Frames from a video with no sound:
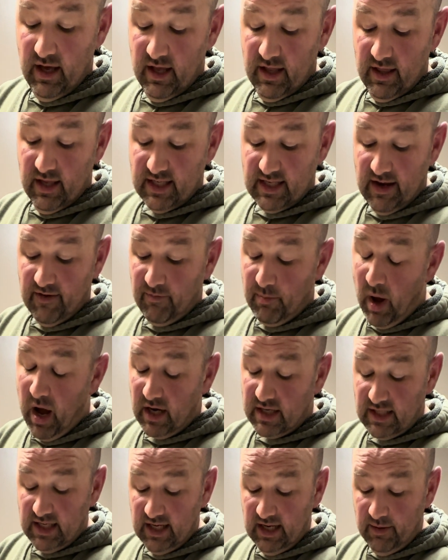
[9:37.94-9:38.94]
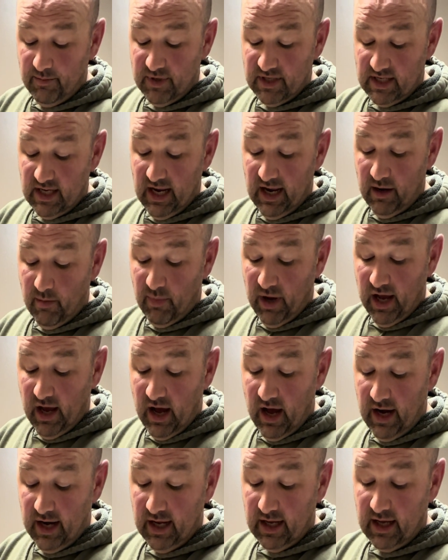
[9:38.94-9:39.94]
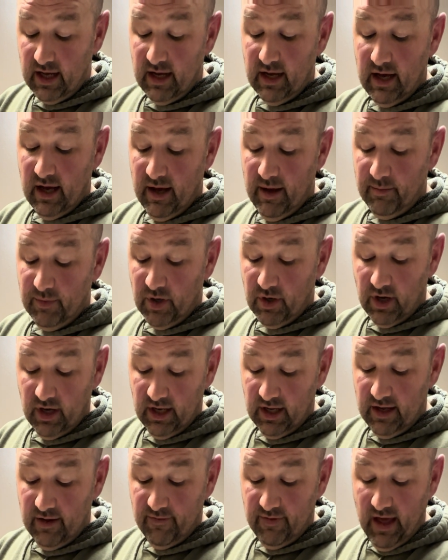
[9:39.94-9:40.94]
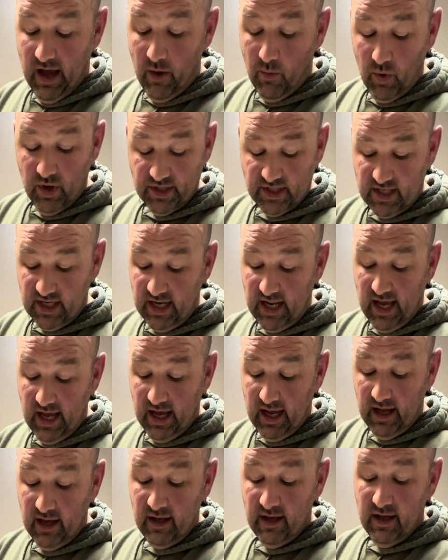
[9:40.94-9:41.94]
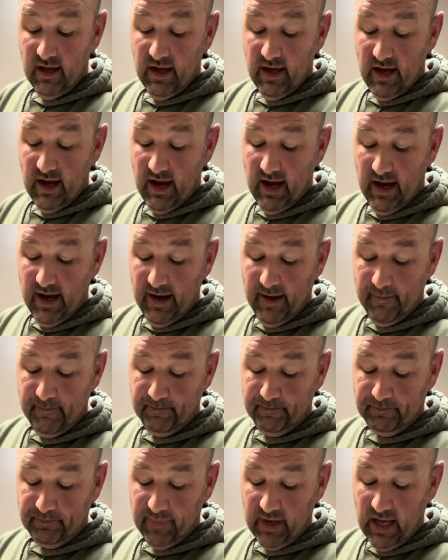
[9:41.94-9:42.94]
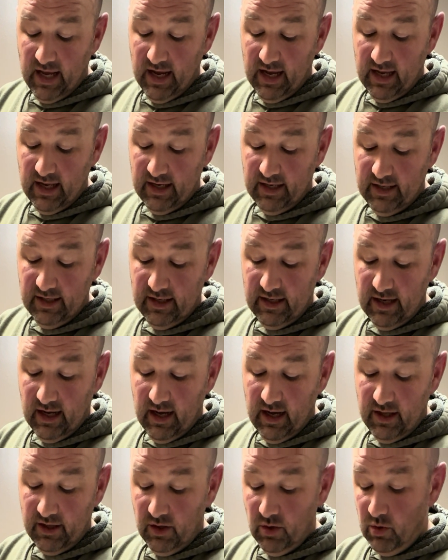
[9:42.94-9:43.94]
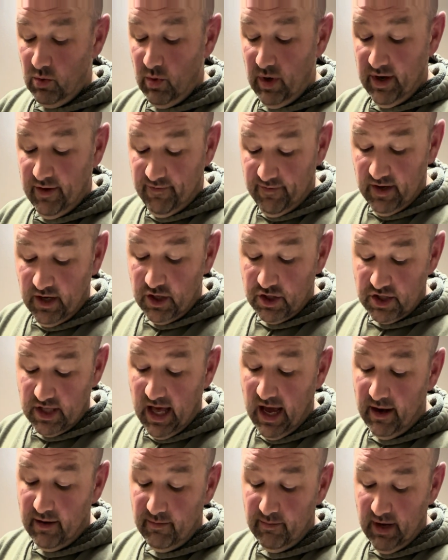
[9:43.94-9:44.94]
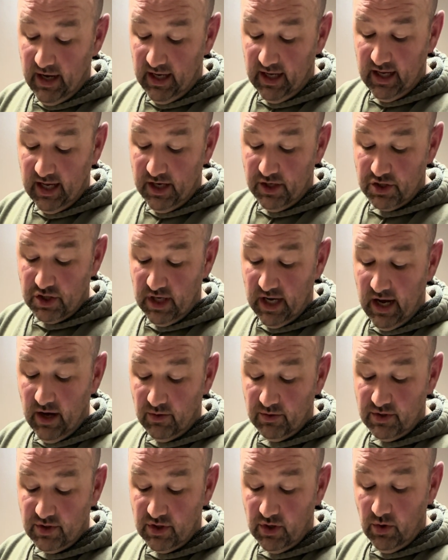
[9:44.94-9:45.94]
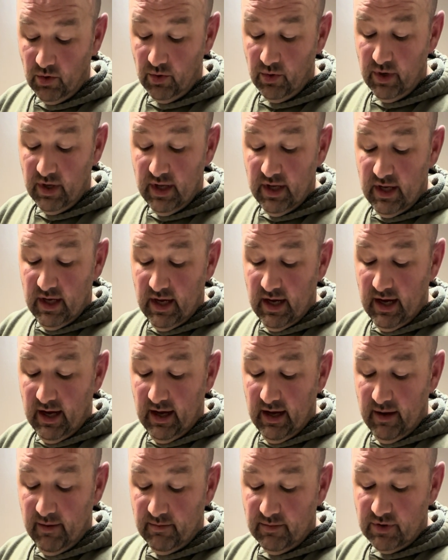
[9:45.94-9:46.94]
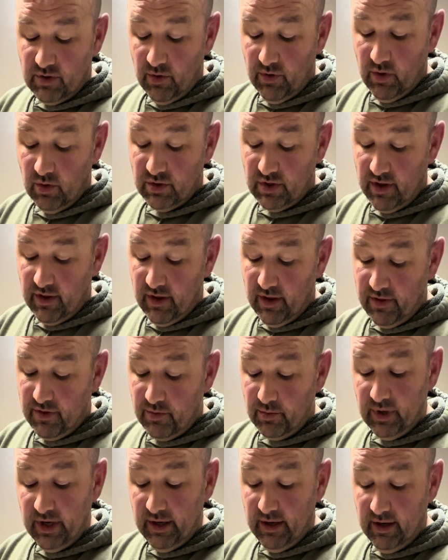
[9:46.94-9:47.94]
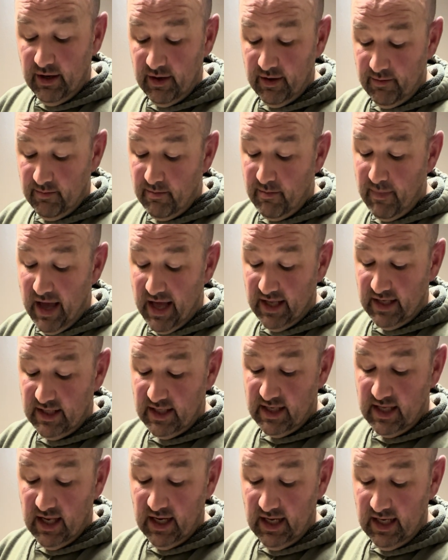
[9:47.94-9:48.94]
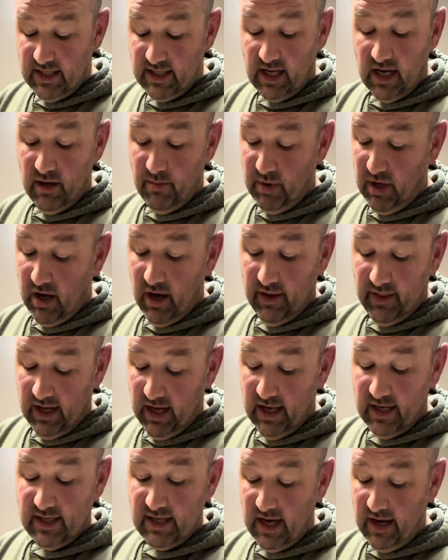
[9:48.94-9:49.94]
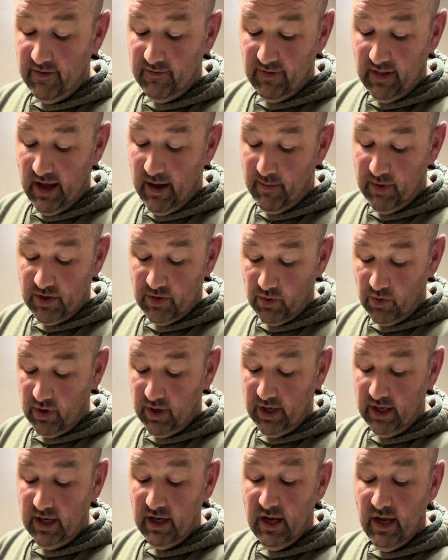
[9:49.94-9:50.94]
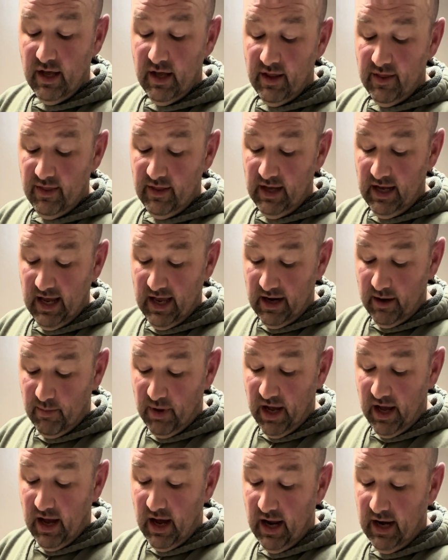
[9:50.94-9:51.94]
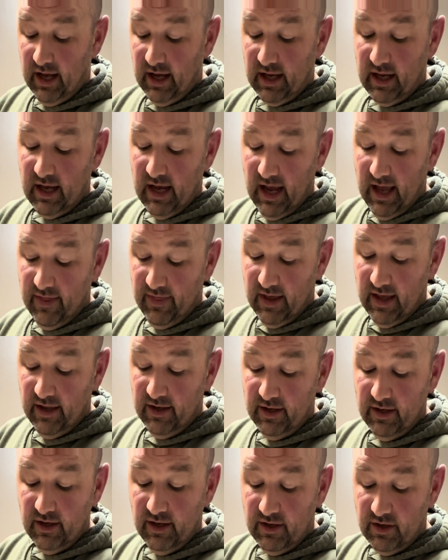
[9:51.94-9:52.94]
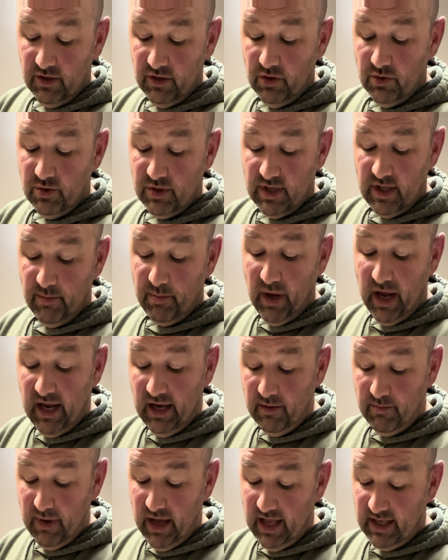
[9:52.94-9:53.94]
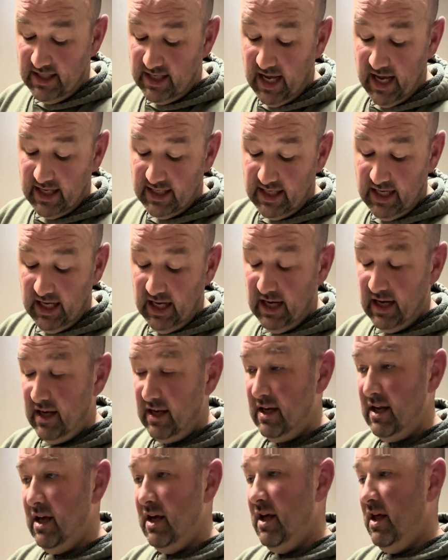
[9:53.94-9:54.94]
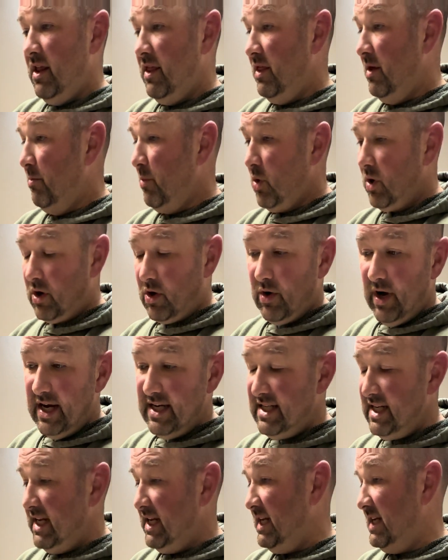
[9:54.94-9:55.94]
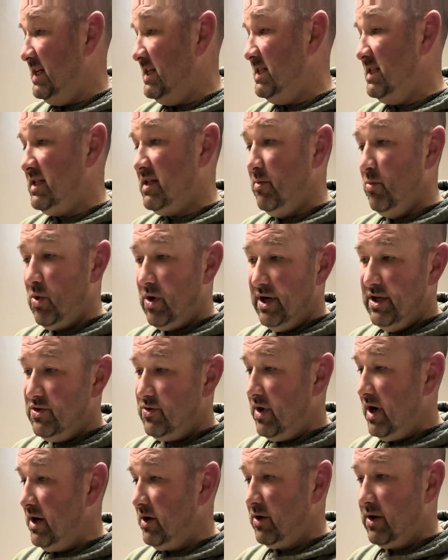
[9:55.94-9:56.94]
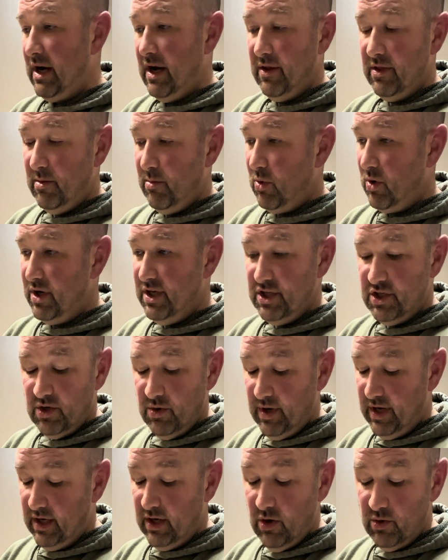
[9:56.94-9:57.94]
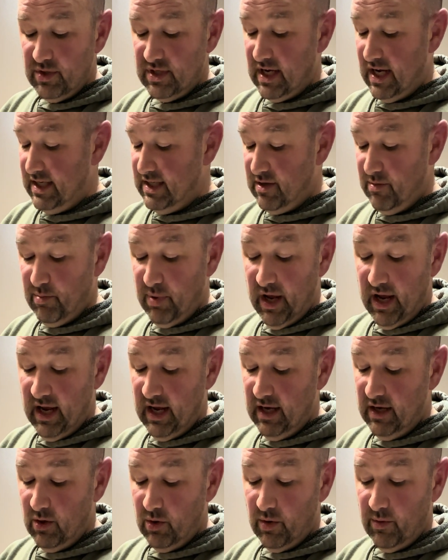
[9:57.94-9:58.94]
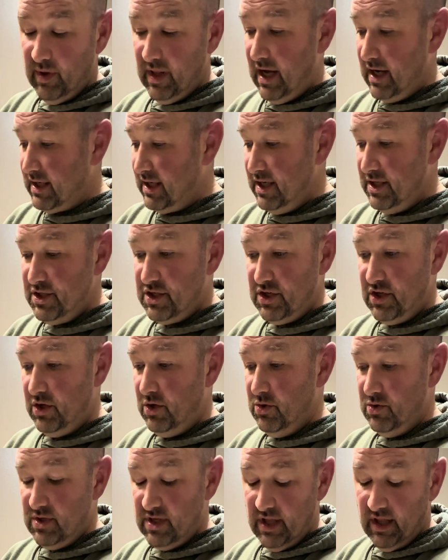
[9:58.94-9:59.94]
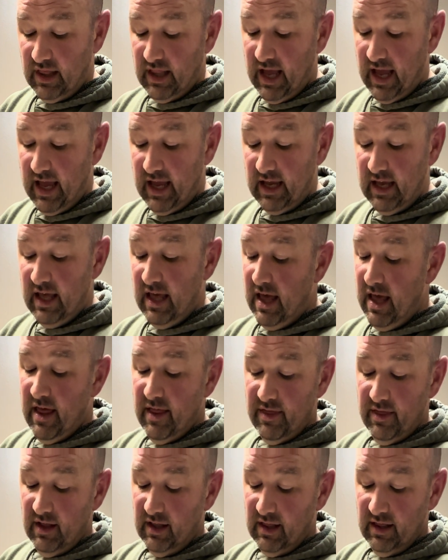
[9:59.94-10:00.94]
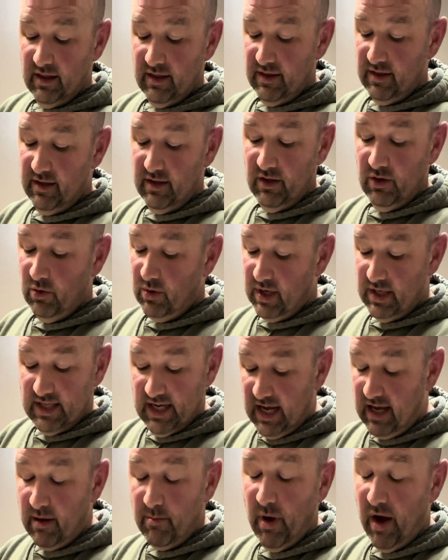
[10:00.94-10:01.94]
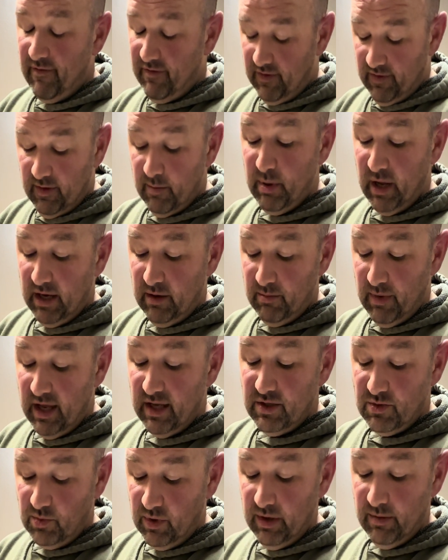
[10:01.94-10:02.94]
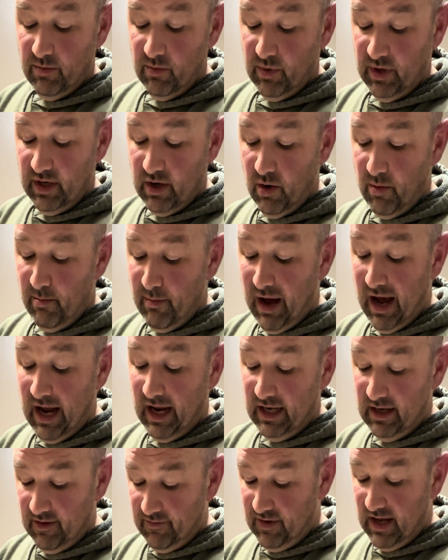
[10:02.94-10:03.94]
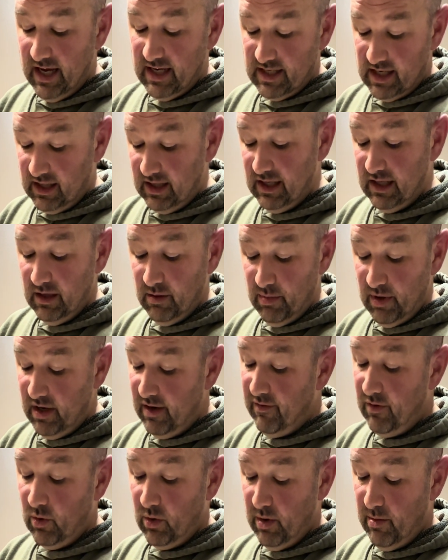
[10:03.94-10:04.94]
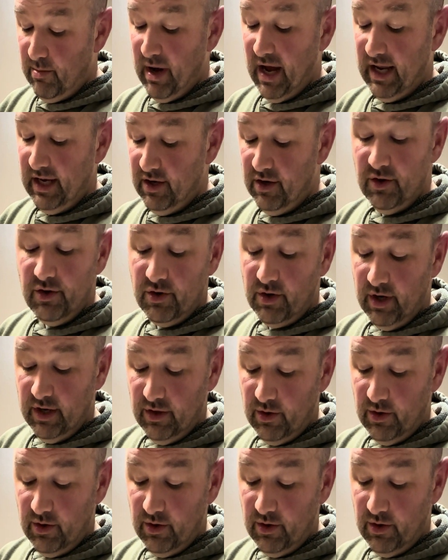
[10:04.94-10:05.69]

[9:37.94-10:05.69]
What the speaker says: The cefpoxetine is an antibiotic. You're going to give that once a day, and you'll want to finish that medication out. So those are the 3 meds that he's going to be on: the anti-inflammatory, the antibiotic, and then to use the pain meds as needed. The more crazy he is, the more he's running around, the more he's showing no signs of pain or reluctance to use the leg, you can take him off of the pain meds. We don't mind if he has a little bit of a reminder during